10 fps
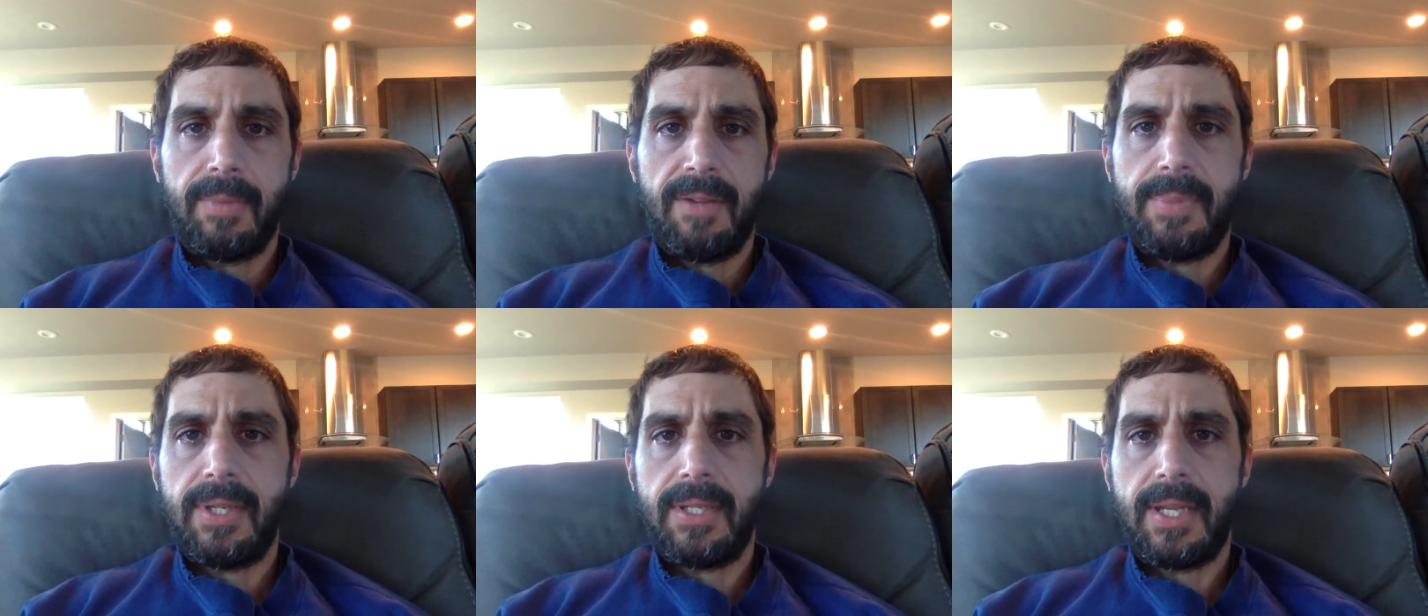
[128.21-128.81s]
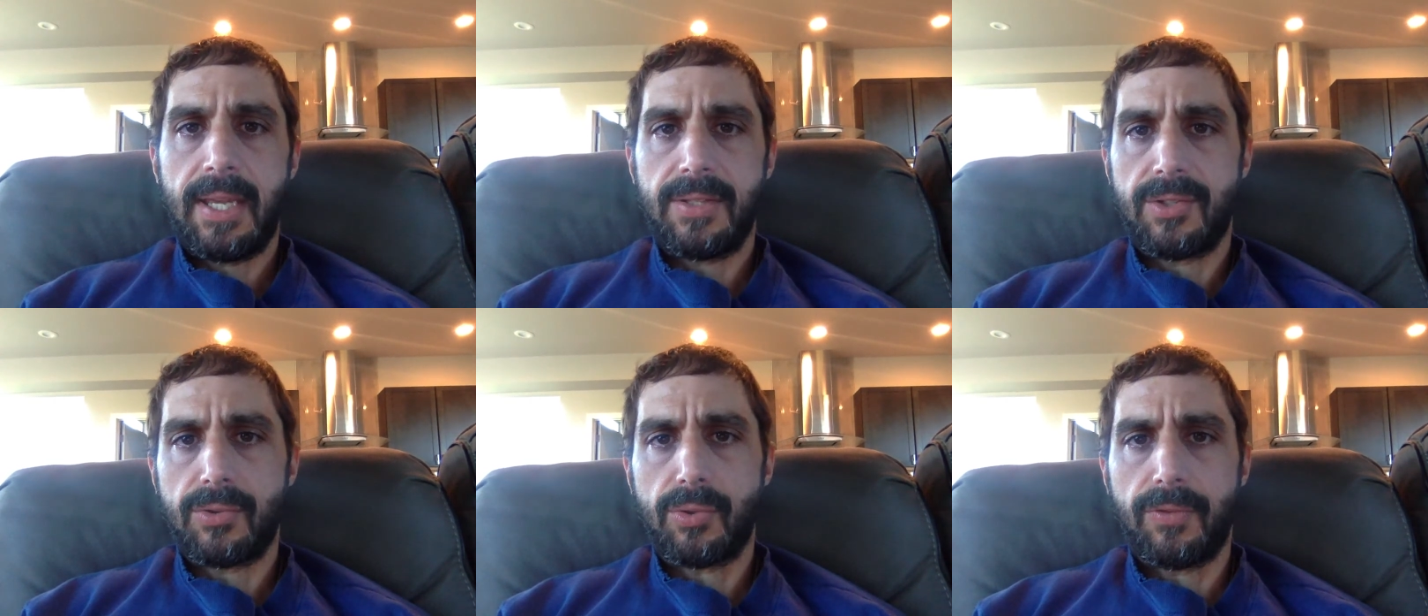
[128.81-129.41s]
I've been at
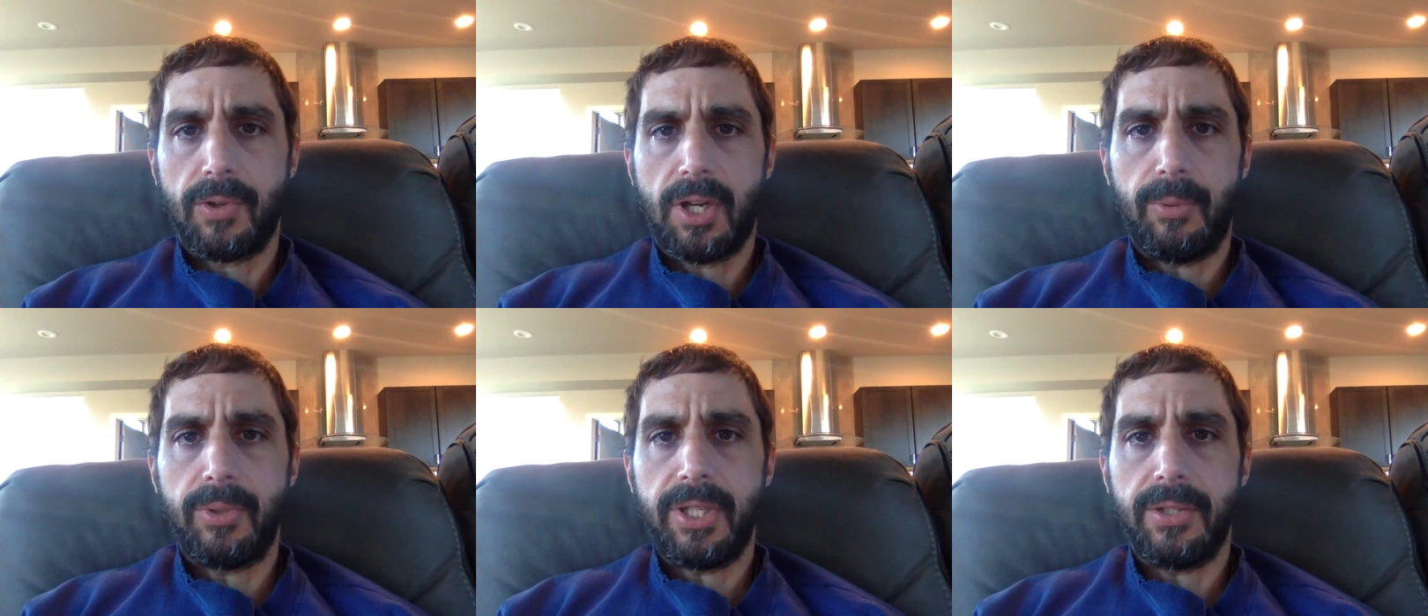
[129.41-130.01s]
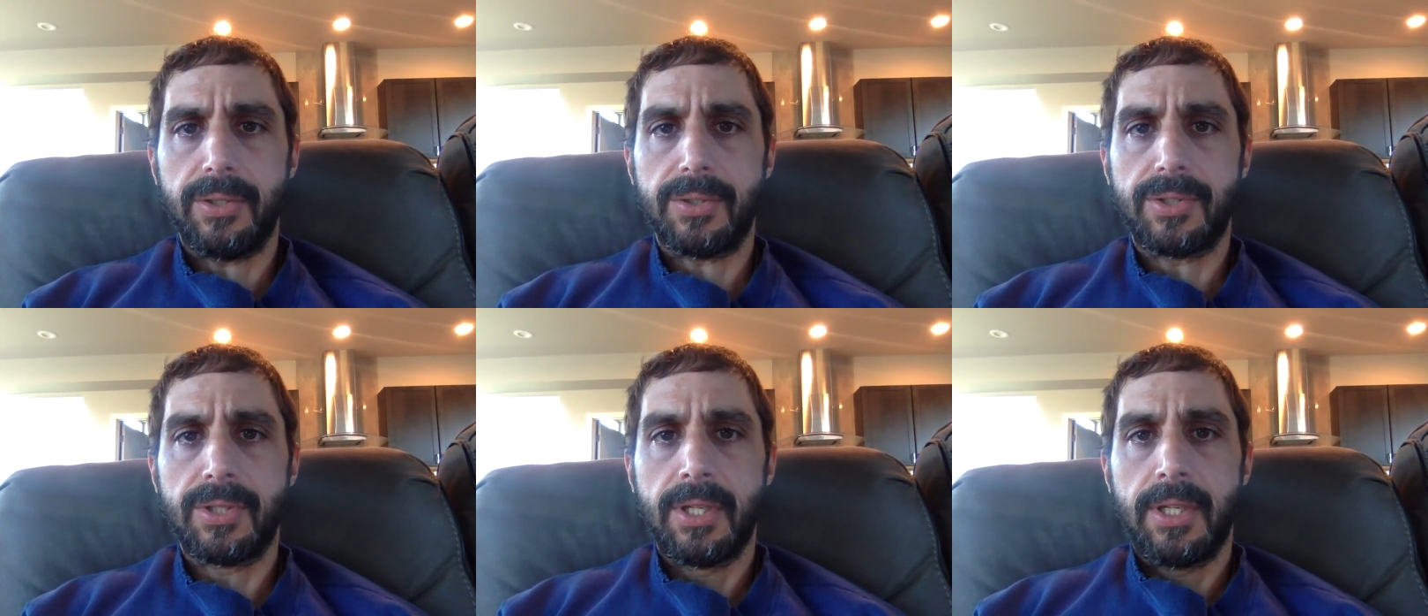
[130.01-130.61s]
Central for a couple years.